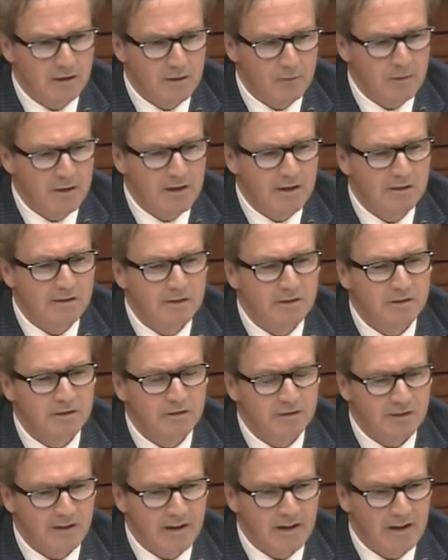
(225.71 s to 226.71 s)
And we need to
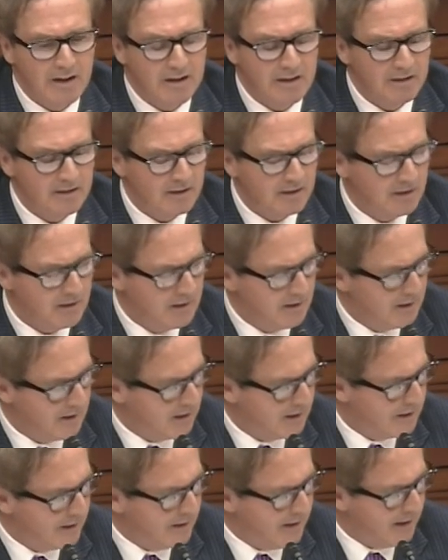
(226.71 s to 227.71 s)
understand
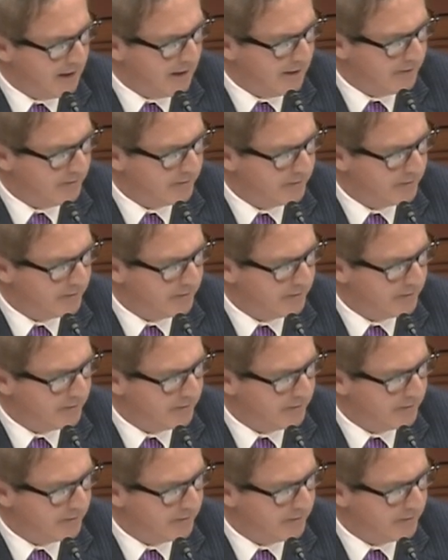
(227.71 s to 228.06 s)
that